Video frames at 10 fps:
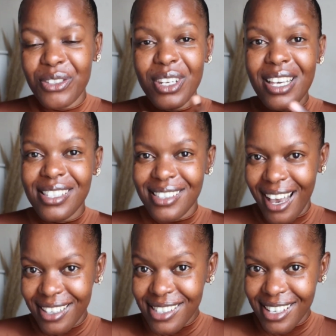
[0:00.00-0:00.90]
Today is
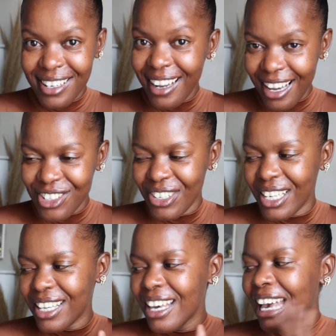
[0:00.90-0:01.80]
19
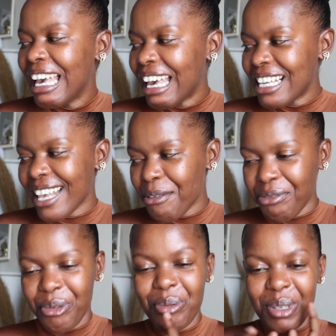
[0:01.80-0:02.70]
actually, as I
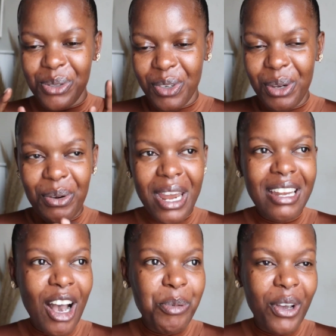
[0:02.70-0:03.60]
film this video right
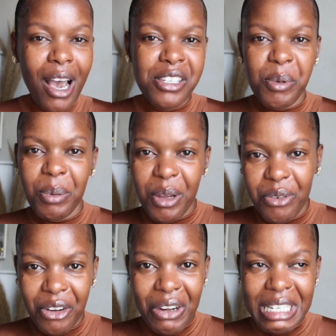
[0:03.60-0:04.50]
now. Hope you guys are preparing
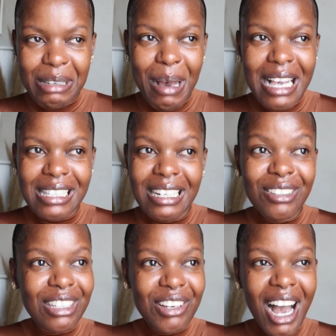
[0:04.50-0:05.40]
for Christmas, and I'll
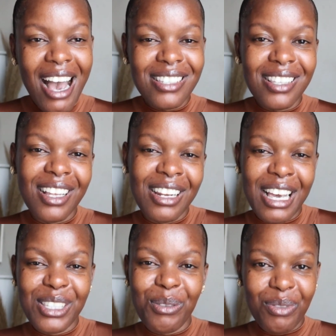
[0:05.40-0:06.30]
see you guys in the
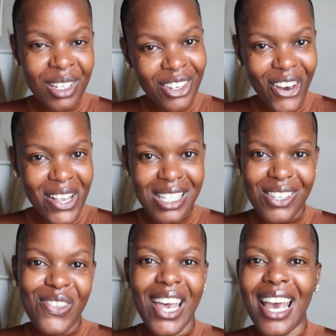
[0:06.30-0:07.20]
next video.
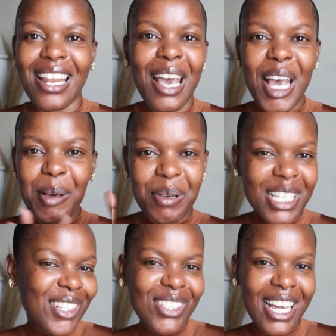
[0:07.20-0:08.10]
Until then,
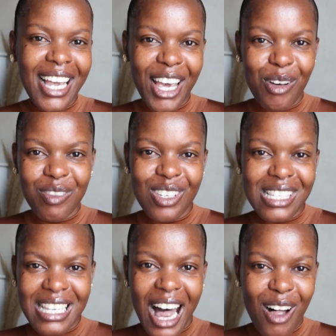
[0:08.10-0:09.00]
please do take care of
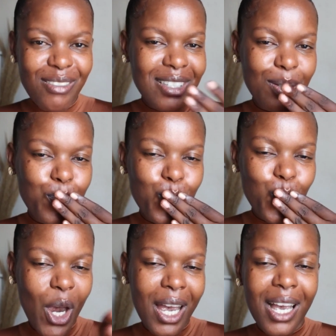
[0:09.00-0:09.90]
yourselves.
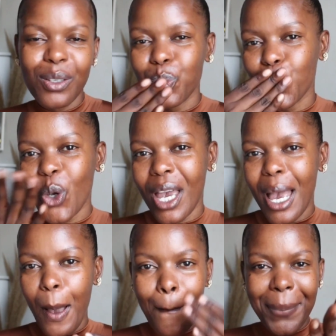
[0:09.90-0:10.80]

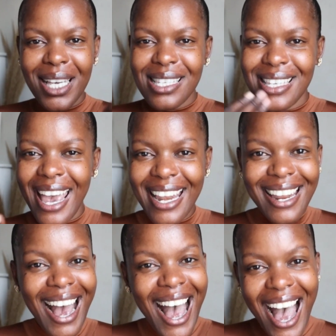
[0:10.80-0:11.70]
Peace and
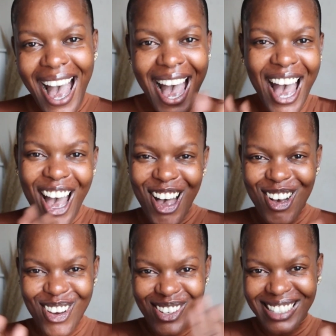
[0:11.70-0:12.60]

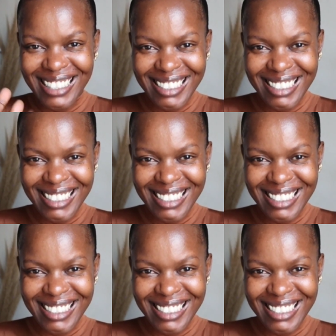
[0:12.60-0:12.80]
out.